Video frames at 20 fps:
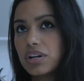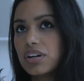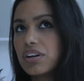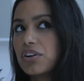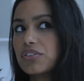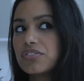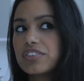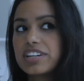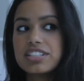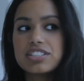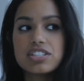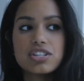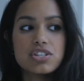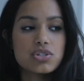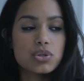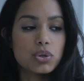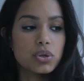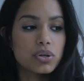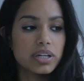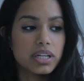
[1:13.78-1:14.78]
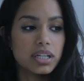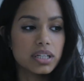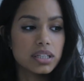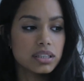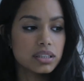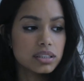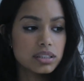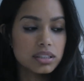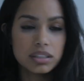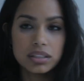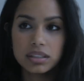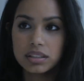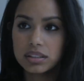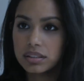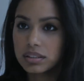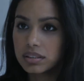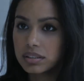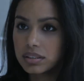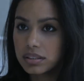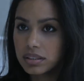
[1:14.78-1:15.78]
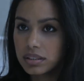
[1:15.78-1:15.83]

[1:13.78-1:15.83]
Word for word: What an outrageous. Switched bodies?